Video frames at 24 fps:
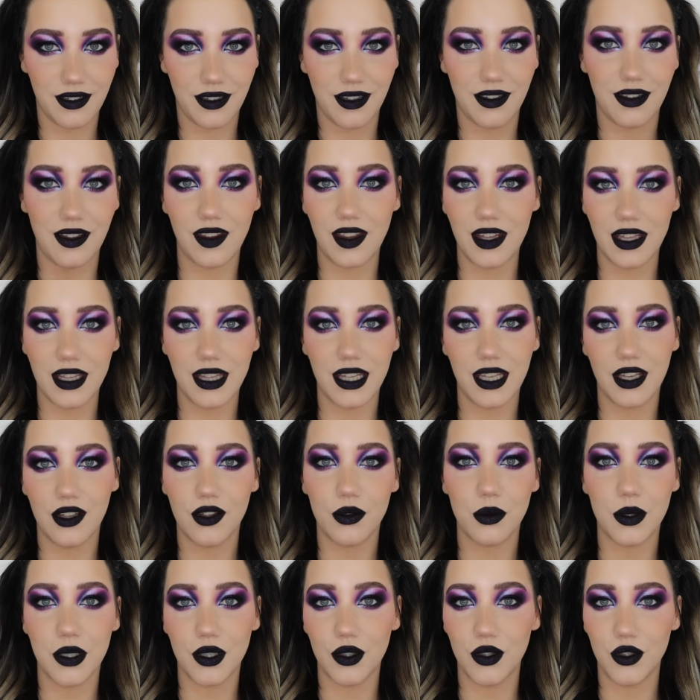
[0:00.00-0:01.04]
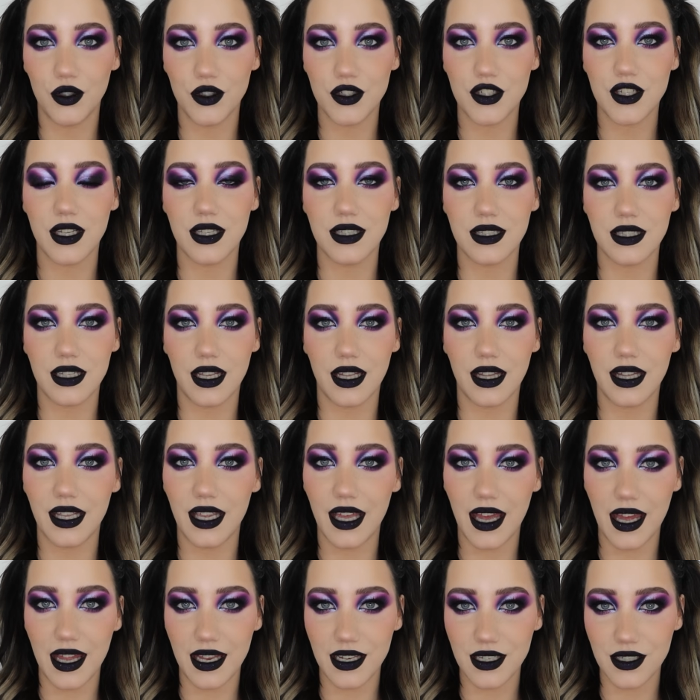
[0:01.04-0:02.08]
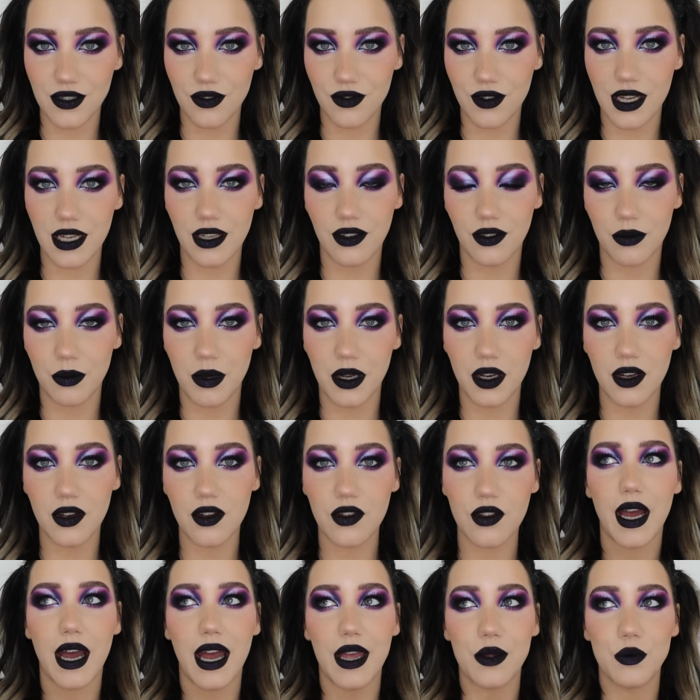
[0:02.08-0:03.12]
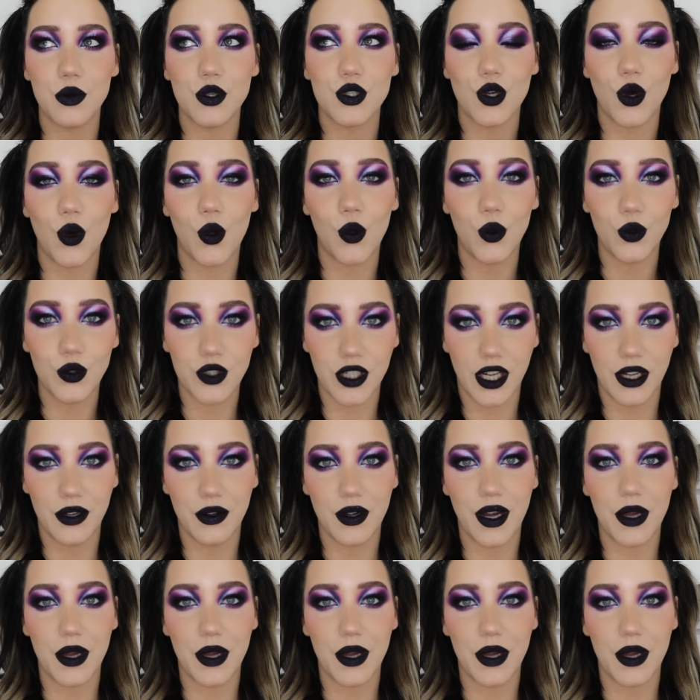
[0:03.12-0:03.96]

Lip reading: because I think the other one launches at the end of next month, I would hold out.